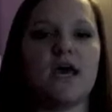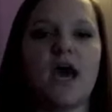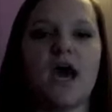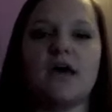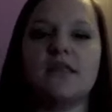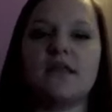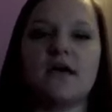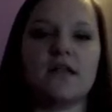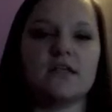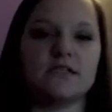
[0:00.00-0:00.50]

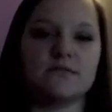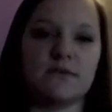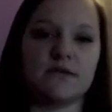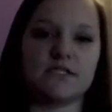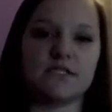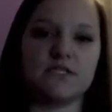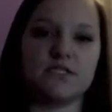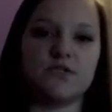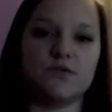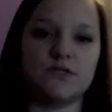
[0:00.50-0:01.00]
I thought his
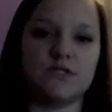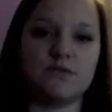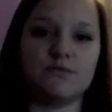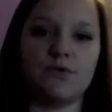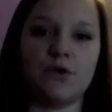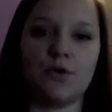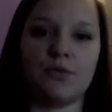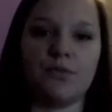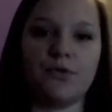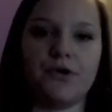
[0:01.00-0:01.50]
message was
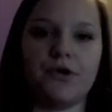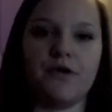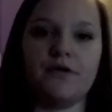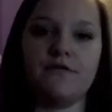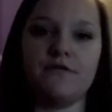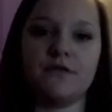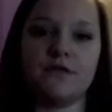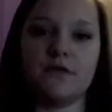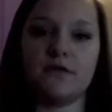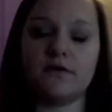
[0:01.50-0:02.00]

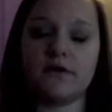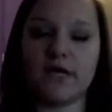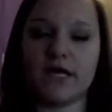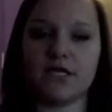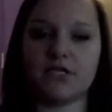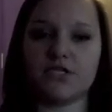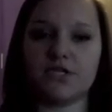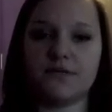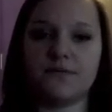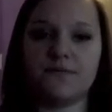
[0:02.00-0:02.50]
appropriate for the
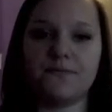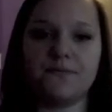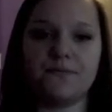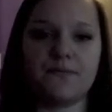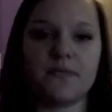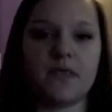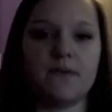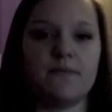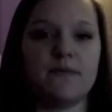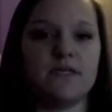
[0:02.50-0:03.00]
occasion
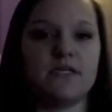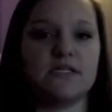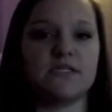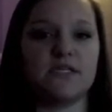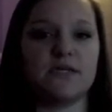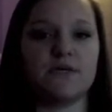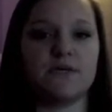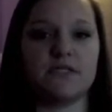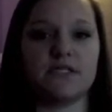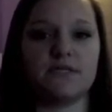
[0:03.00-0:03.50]
because
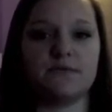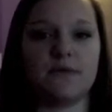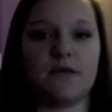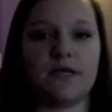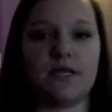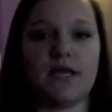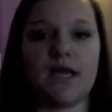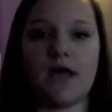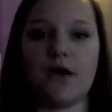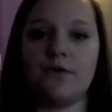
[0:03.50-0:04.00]
he was
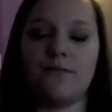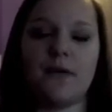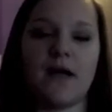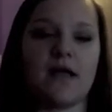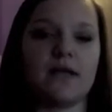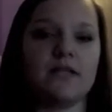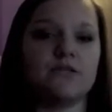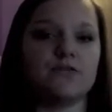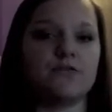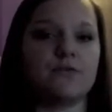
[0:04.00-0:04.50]
explaining how
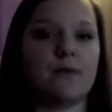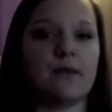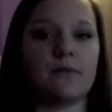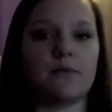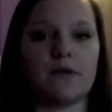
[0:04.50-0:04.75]
bad his roommate